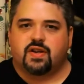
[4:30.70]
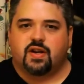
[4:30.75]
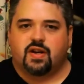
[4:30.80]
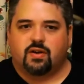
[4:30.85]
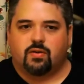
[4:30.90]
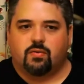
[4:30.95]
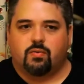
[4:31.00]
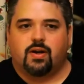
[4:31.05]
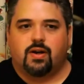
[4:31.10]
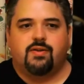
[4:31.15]

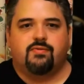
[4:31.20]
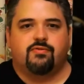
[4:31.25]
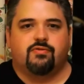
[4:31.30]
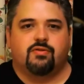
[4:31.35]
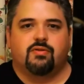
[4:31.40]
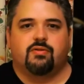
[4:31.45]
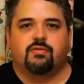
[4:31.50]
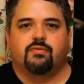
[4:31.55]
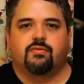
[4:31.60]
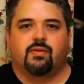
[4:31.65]

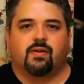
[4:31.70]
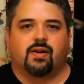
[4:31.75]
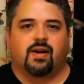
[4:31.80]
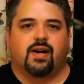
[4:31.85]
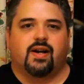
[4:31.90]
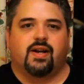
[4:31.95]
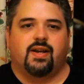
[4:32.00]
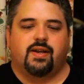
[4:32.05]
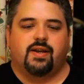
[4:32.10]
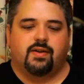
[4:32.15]
grapefruit
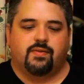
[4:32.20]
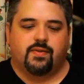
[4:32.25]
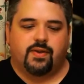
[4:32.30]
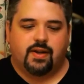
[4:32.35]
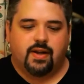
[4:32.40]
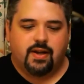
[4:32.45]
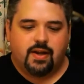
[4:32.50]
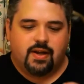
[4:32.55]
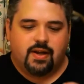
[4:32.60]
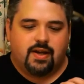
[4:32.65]
variety of it,
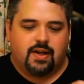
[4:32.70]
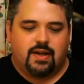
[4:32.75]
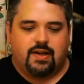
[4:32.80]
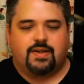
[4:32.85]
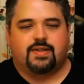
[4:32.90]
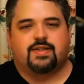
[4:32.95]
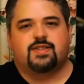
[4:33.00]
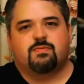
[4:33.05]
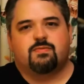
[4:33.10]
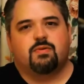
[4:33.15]
and
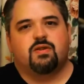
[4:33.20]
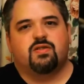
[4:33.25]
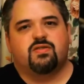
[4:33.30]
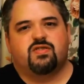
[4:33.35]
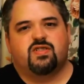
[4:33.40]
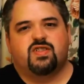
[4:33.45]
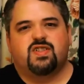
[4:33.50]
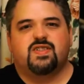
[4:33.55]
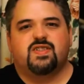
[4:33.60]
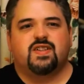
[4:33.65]
it smells
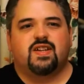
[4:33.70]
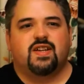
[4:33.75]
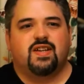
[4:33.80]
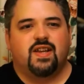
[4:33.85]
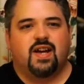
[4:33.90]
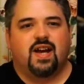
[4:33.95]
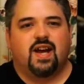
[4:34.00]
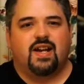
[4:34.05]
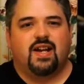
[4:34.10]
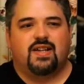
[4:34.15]
just like
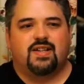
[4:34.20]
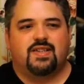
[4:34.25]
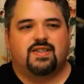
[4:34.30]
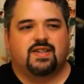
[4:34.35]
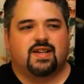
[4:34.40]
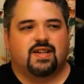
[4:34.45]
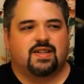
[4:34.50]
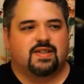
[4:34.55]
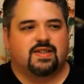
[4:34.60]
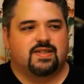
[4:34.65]
that. It's
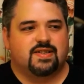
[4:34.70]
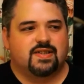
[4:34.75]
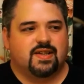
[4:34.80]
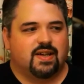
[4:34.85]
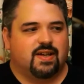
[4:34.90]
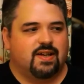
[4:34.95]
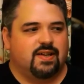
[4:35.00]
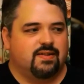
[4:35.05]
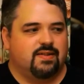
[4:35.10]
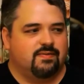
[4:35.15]
got this
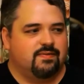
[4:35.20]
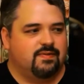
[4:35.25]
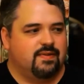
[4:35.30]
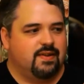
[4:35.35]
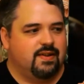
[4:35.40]
kind of